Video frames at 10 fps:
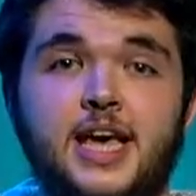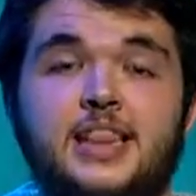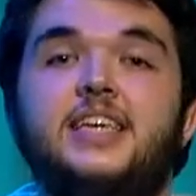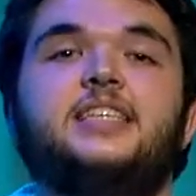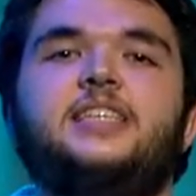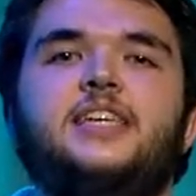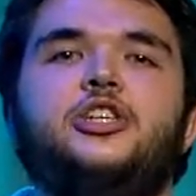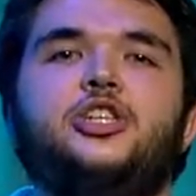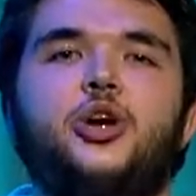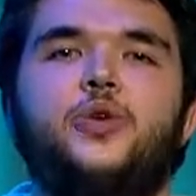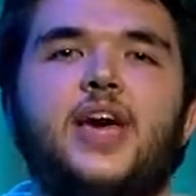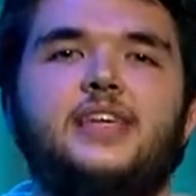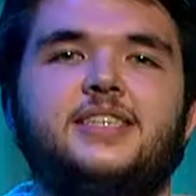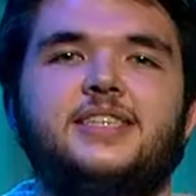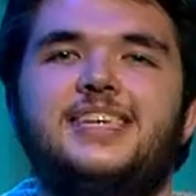This scene
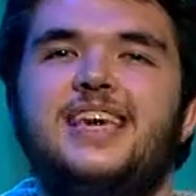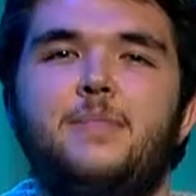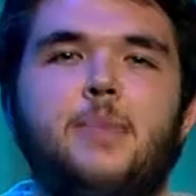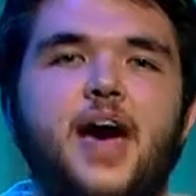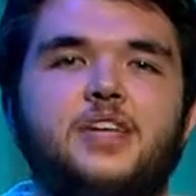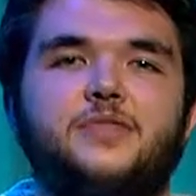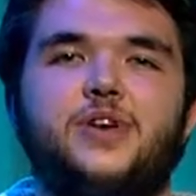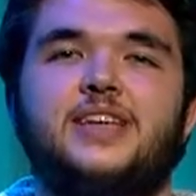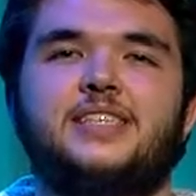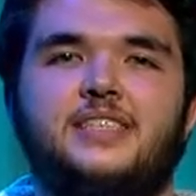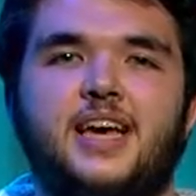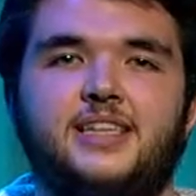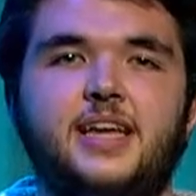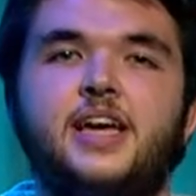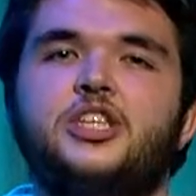showcases the impactful
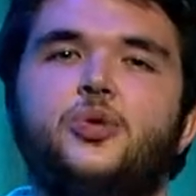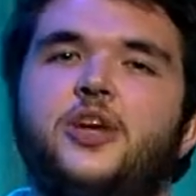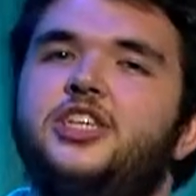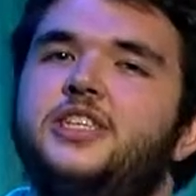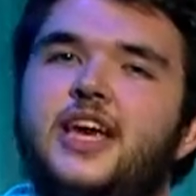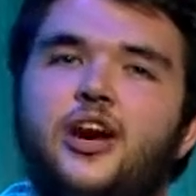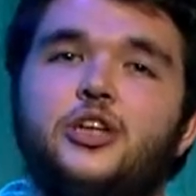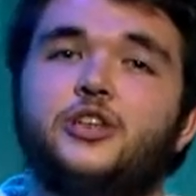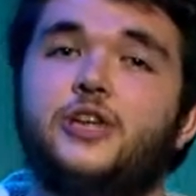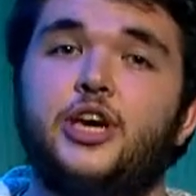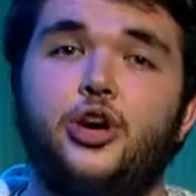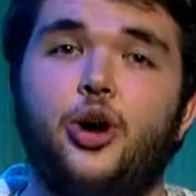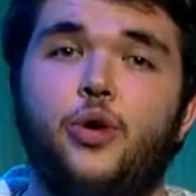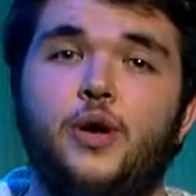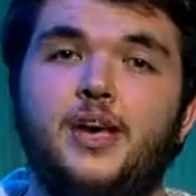extent to which his character can
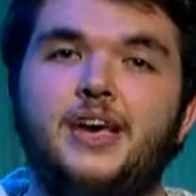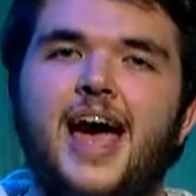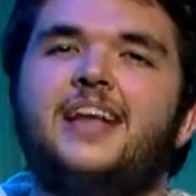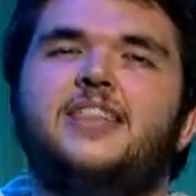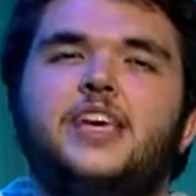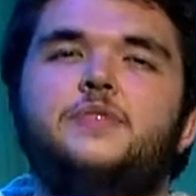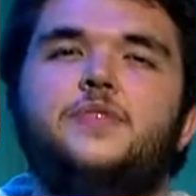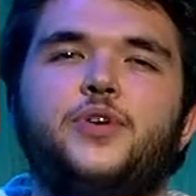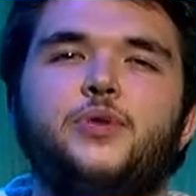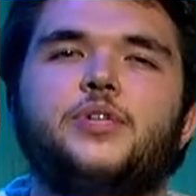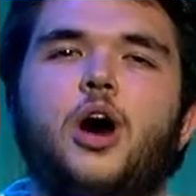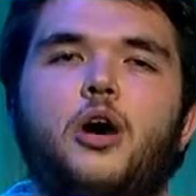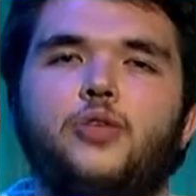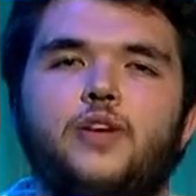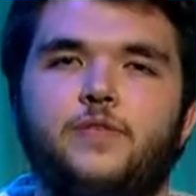go and leaves viewers
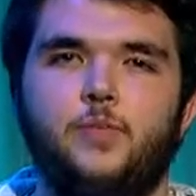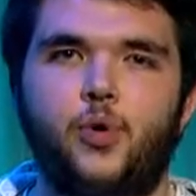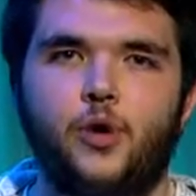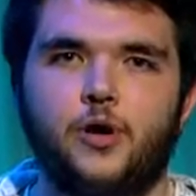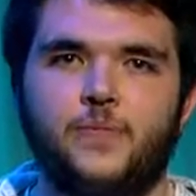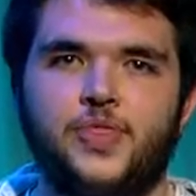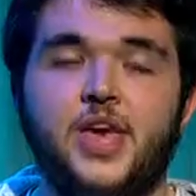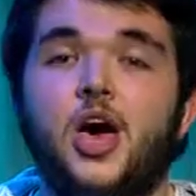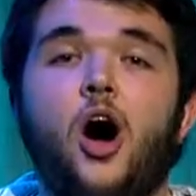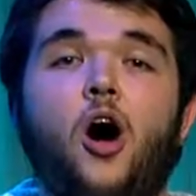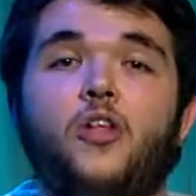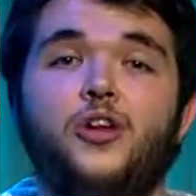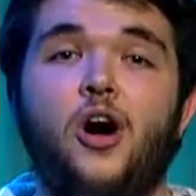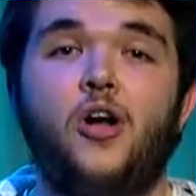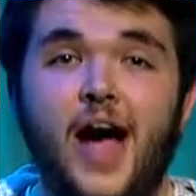hungry for more. All in
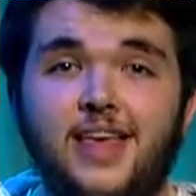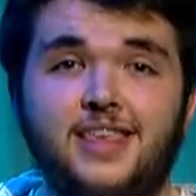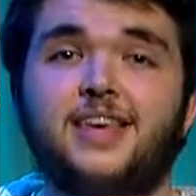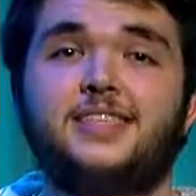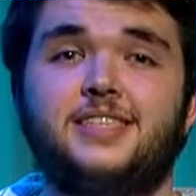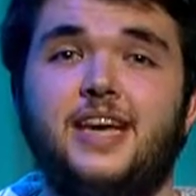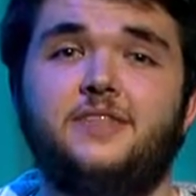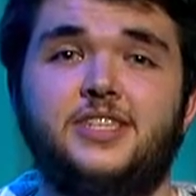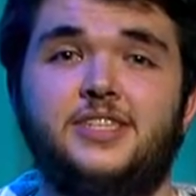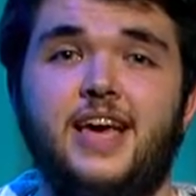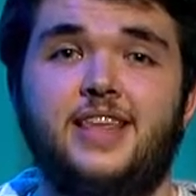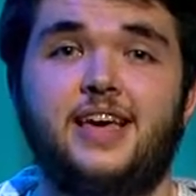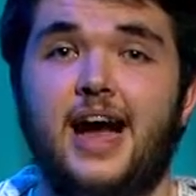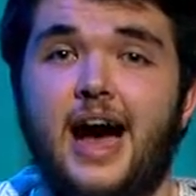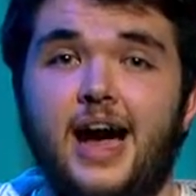all, I think it's safe to say
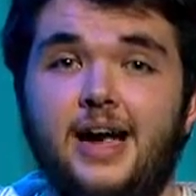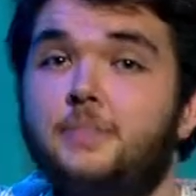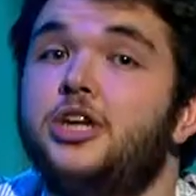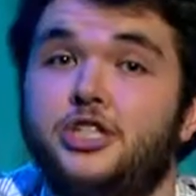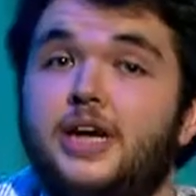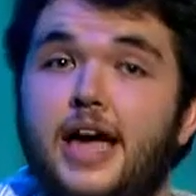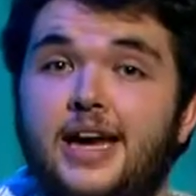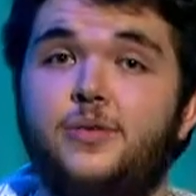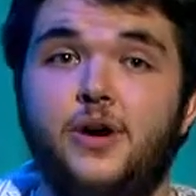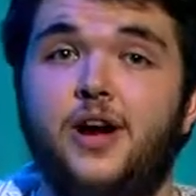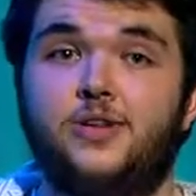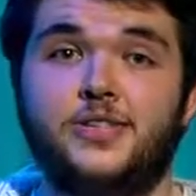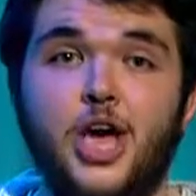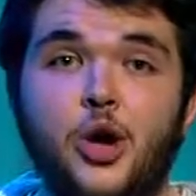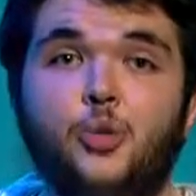that I, much like anyone else,
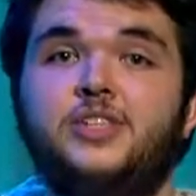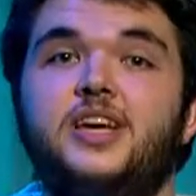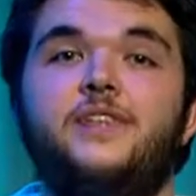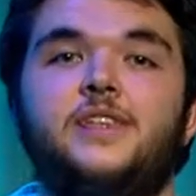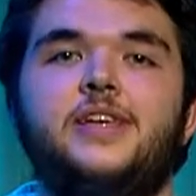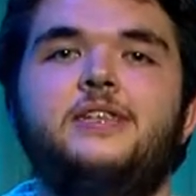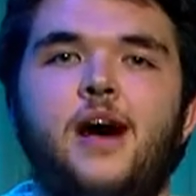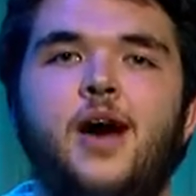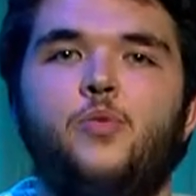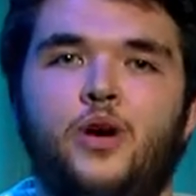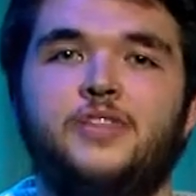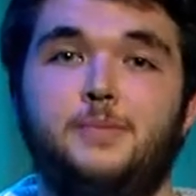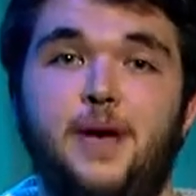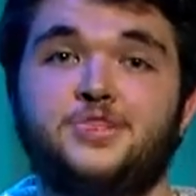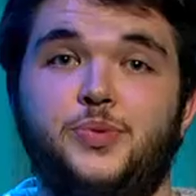would definitely not want to
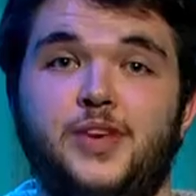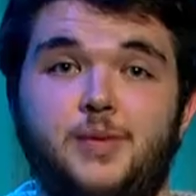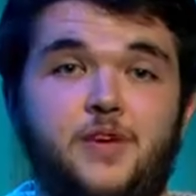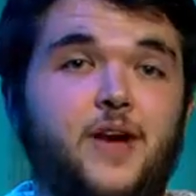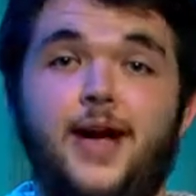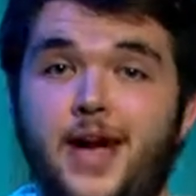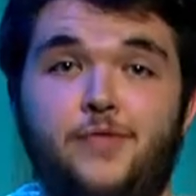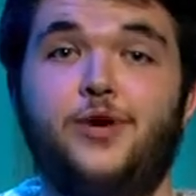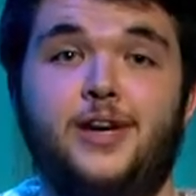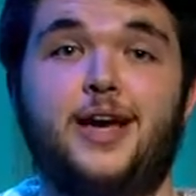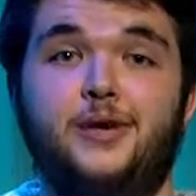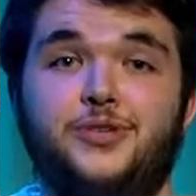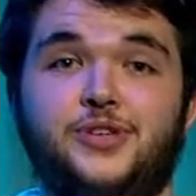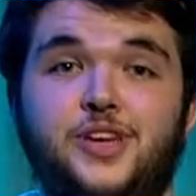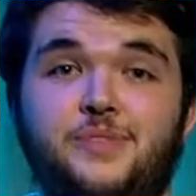mess with him if I ever
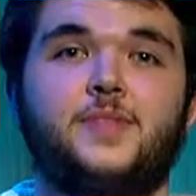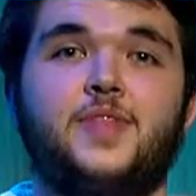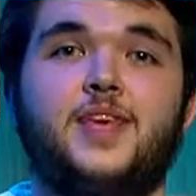encountered him.